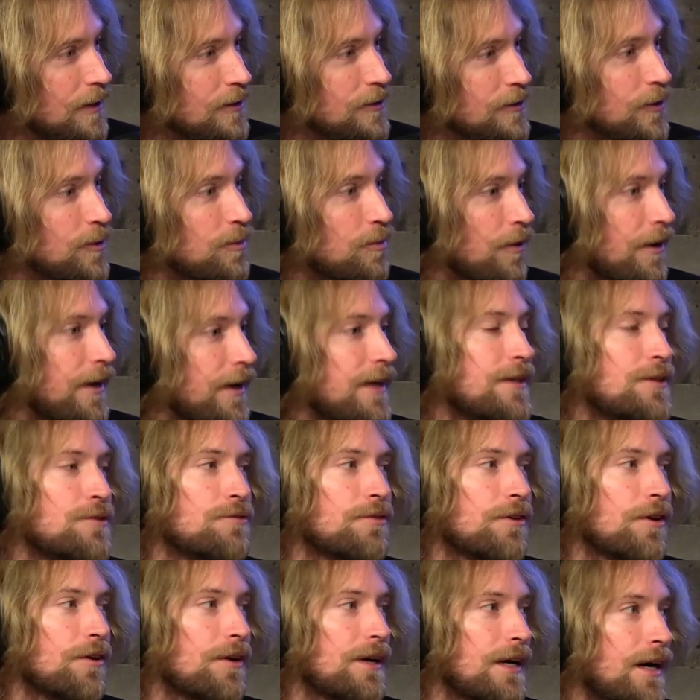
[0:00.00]
So the brain is
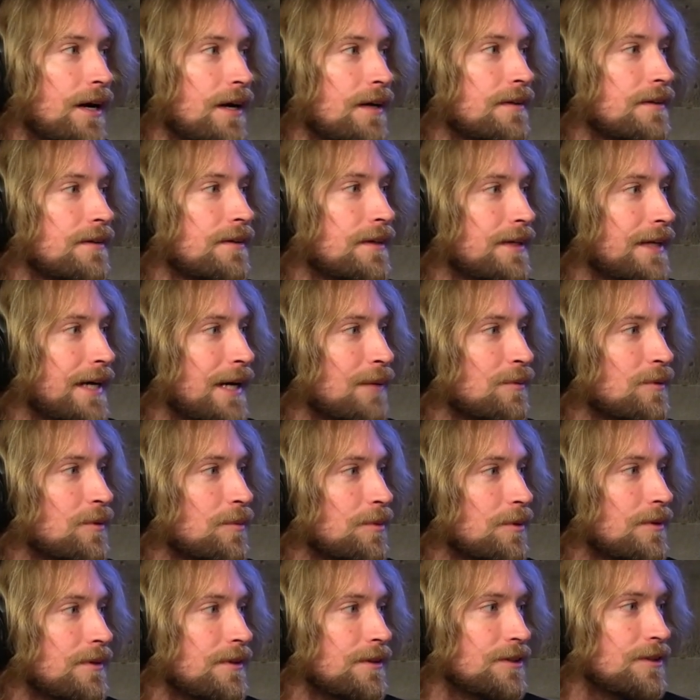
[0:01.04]
very highly
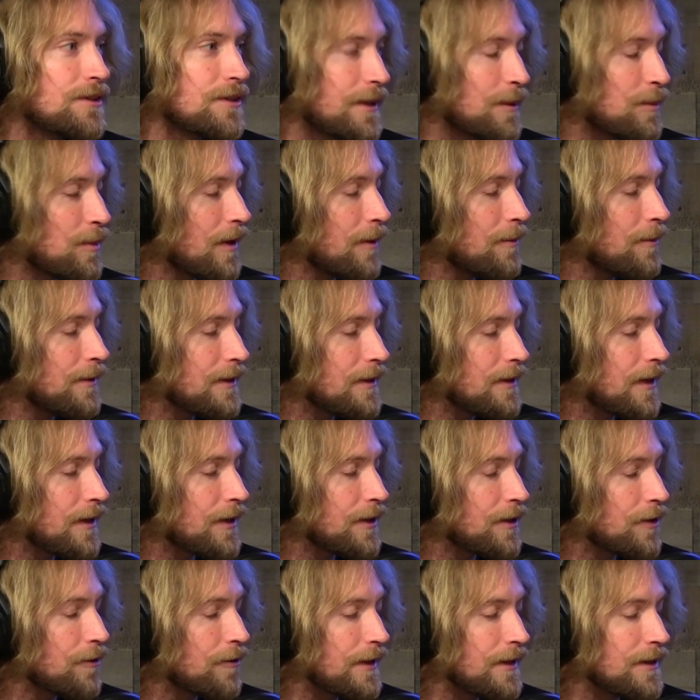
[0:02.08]
adaptable, and there's like probably a lot
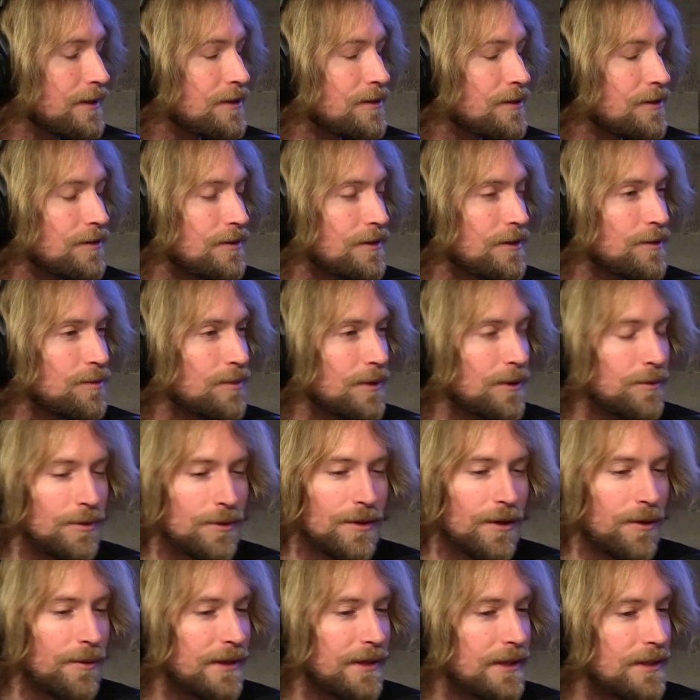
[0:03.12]
of credence to these people
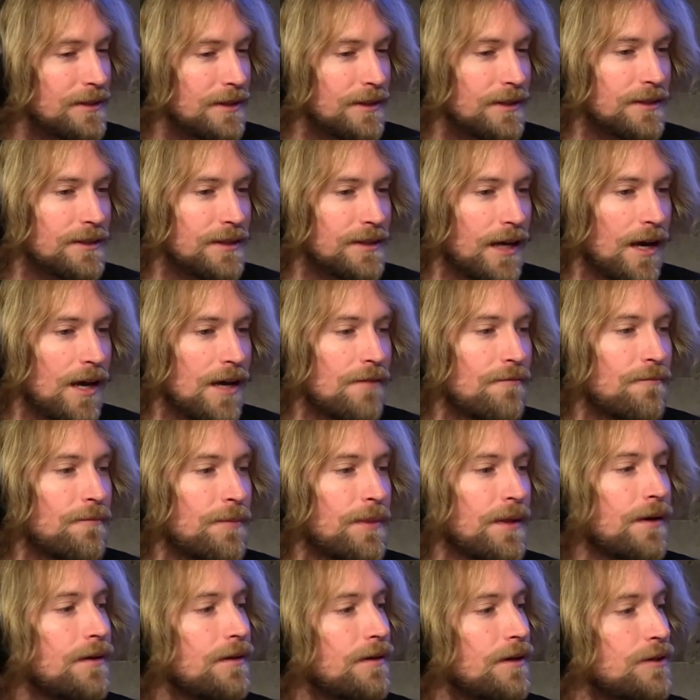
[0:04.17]
going into this cave,
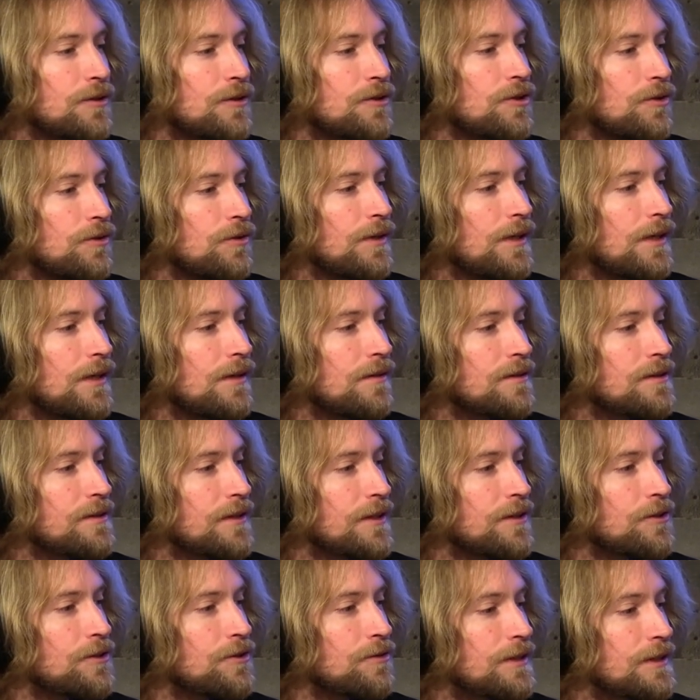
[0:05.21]
attuning the
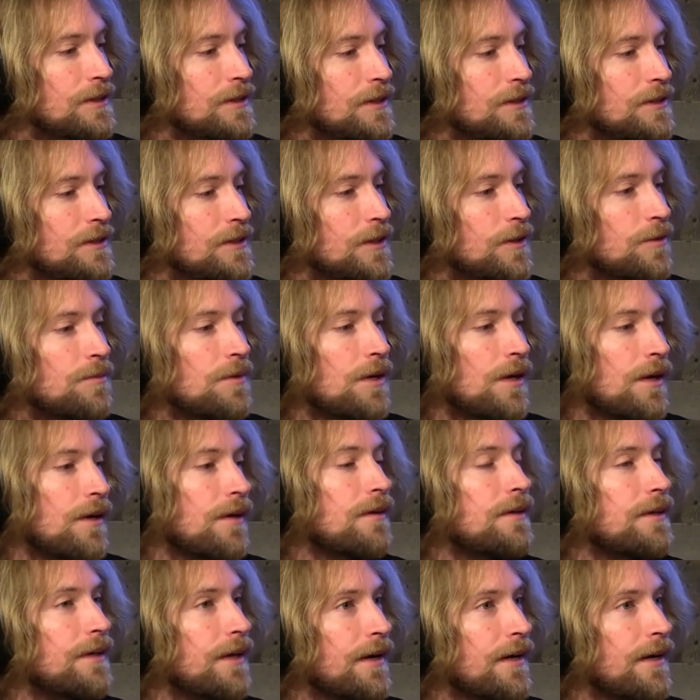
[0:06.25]
sensory system,
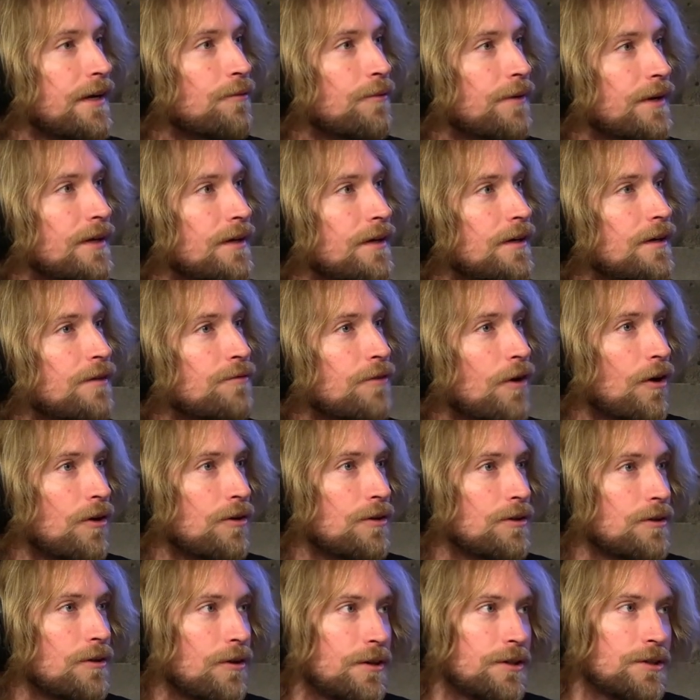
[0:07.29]
getting rid of our
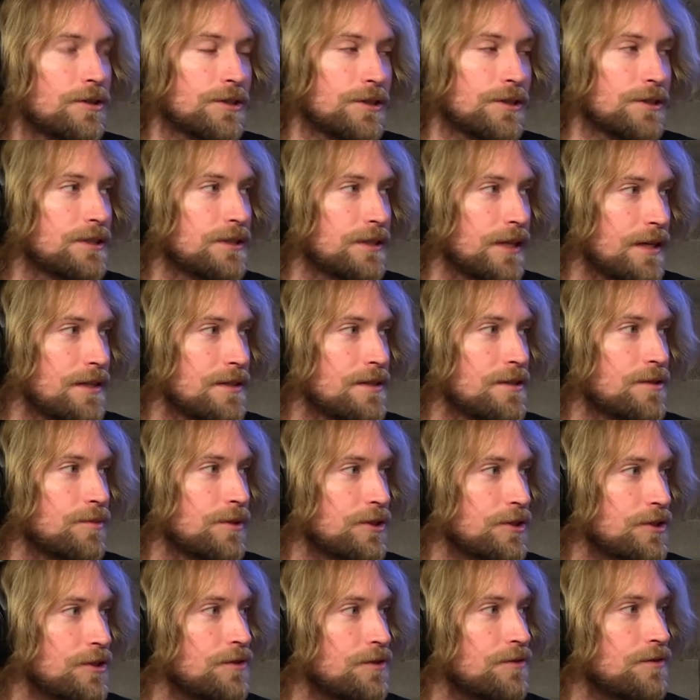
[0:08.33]
largest sense,
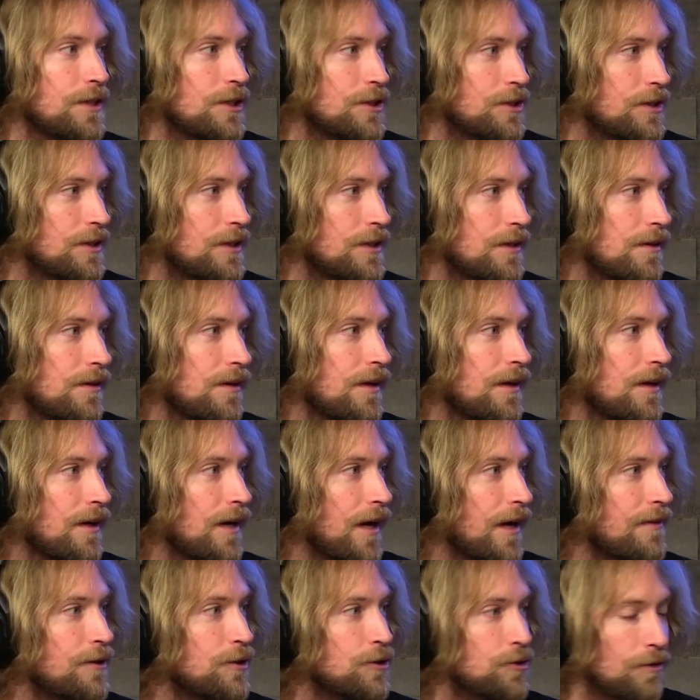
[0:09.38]
which mm -hmm. is vision, mm -hmm.
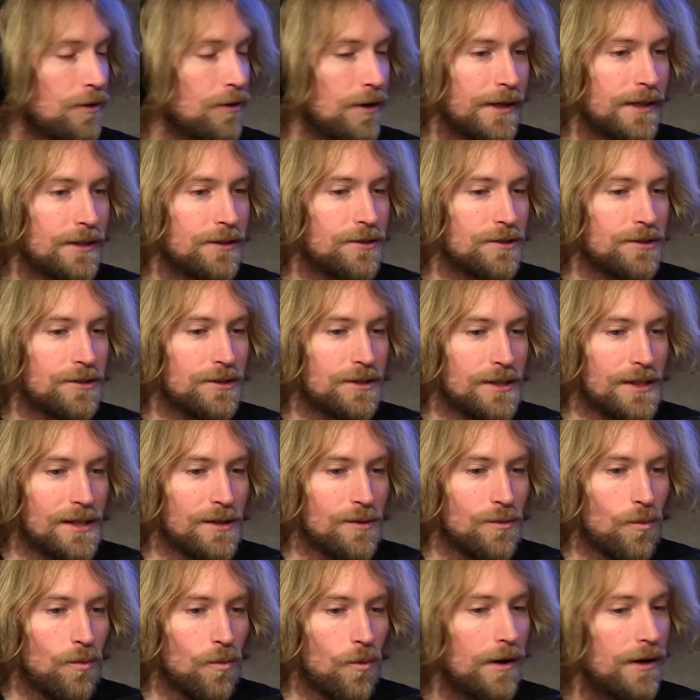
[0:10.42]
and then trying to
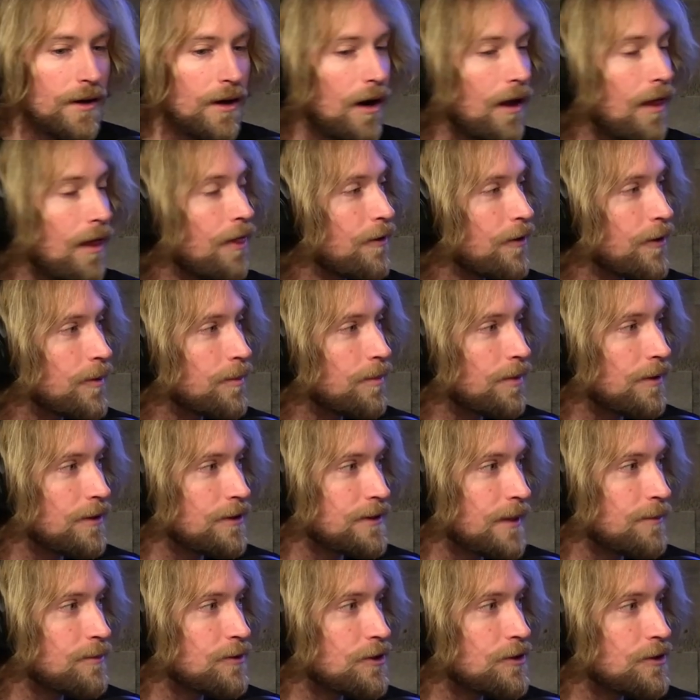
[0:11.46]
see what other
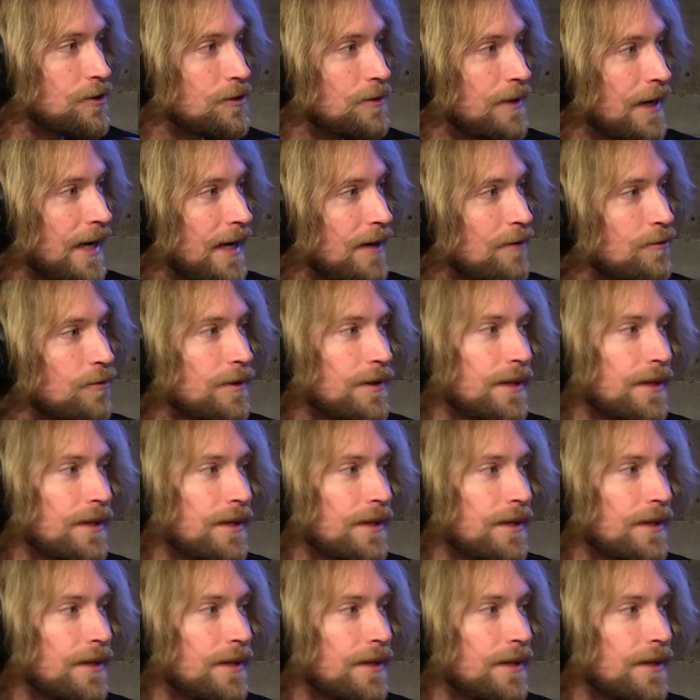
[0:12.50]
perceptions you have